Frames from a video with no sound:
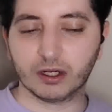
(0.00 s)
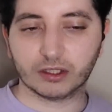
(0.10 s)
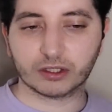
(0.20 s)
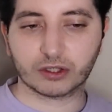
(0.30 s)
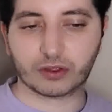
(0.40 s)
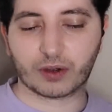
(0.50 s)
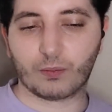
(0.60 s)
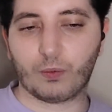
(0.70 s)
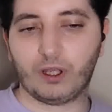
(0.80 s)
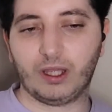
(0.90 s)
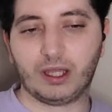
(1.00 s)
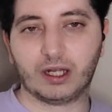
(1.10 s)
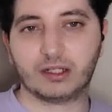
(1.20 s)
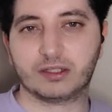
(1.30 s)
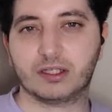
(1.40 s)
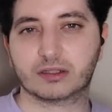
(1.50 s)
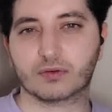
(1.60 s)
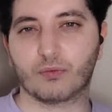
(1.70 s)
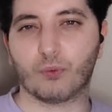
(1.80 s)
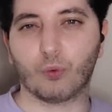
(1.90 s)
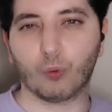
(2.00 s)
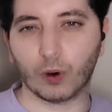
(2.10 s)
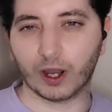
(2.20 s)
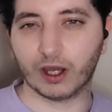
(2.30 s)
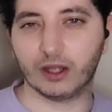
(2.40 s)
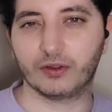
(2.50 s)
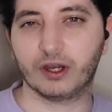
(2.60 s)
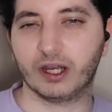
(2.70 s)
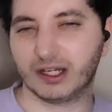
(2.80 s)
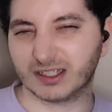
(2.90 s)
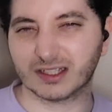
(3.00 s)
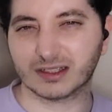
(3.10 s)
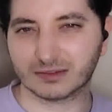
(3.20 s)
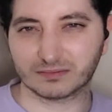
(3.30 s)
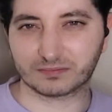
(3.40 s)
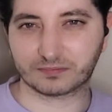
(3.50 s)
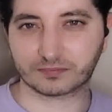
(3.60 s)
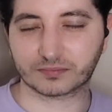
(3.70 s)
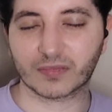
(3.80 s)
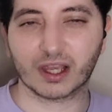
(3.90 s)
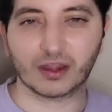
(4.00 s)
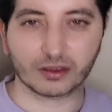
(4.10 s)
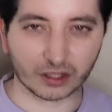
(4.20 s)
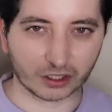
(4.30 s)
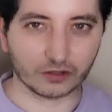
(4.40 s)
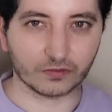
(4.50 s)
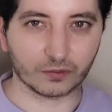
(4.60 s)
so that we get a sense of where they're heading. Thank you for